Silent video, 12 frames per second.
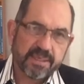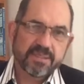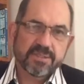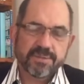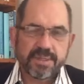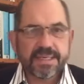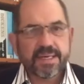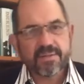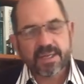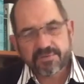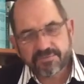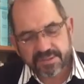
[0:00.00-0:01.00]
So think how
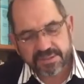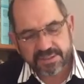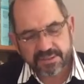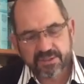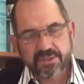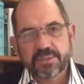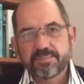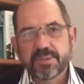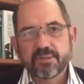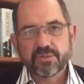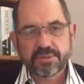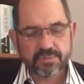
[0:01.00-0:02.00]
that fits into the
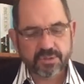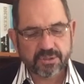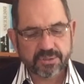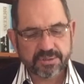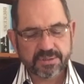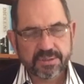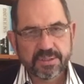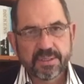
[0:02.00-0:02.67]
pilgrim songs.